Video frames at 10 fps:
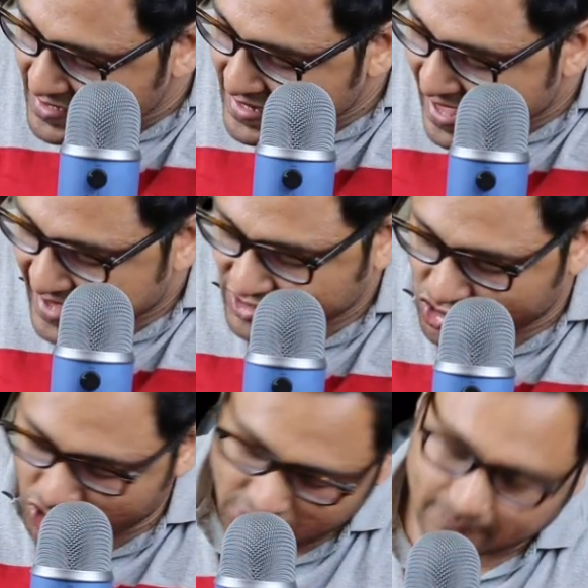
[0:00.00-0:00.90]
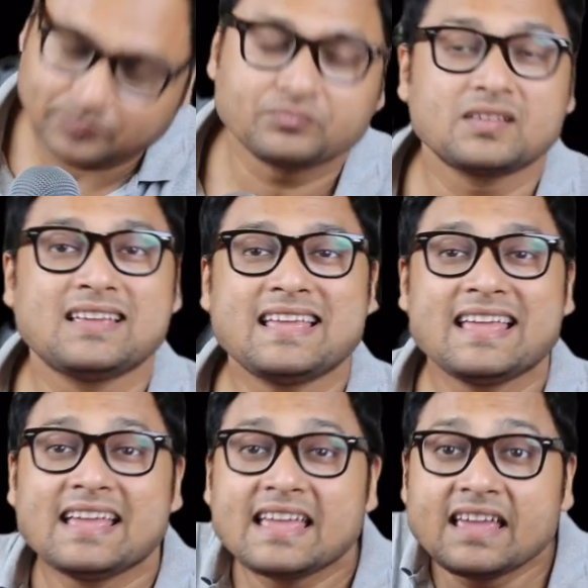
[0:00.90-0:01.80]
an edge
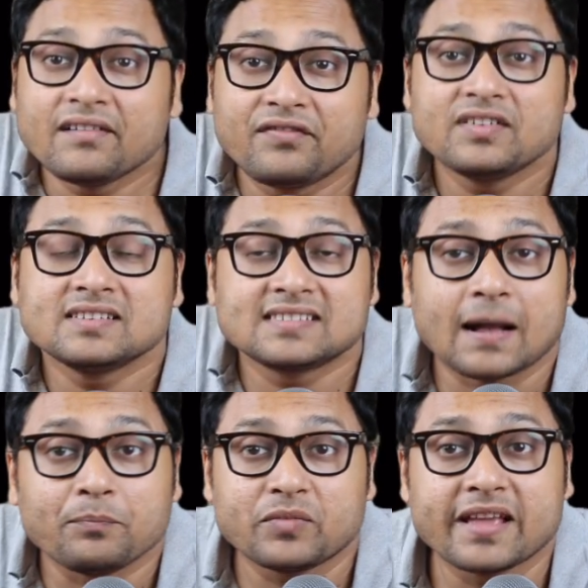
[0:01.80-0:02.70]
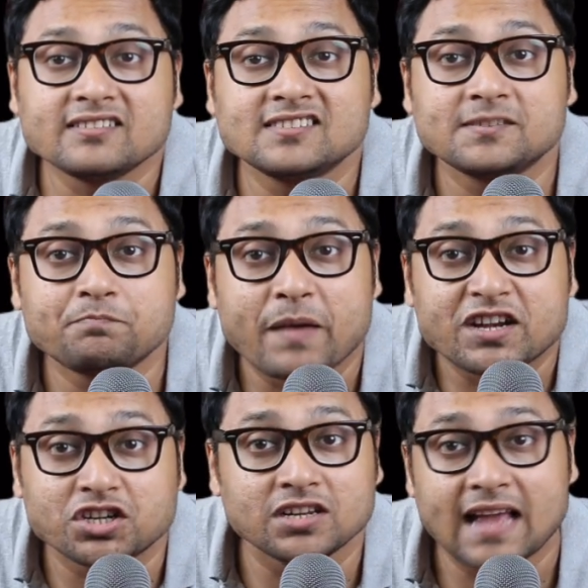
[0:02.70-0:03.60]
if something
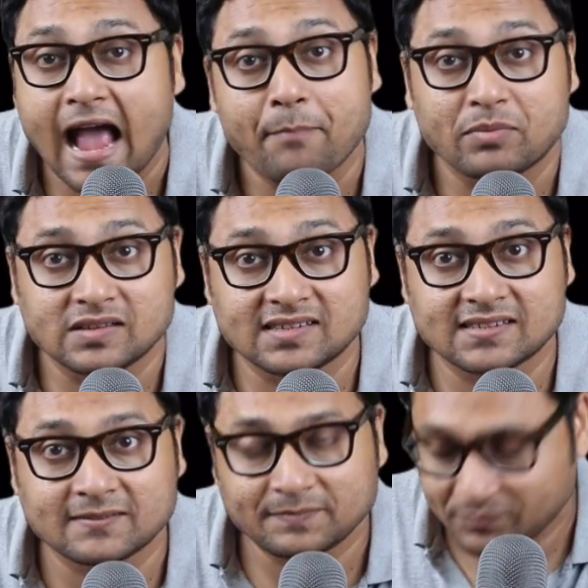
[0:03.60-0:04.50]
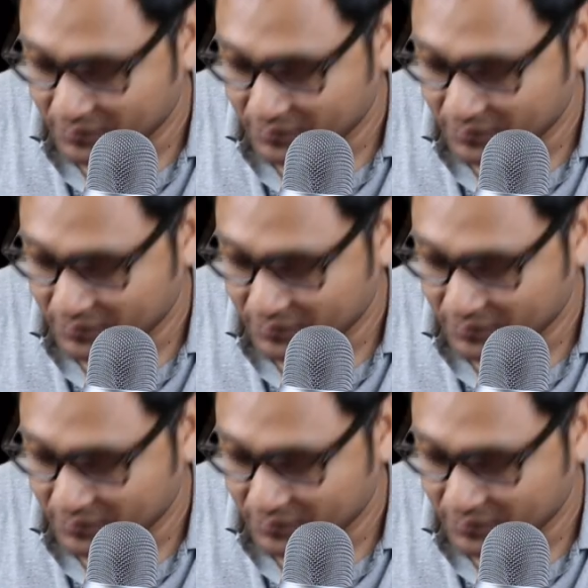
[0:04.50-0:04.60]
special happens.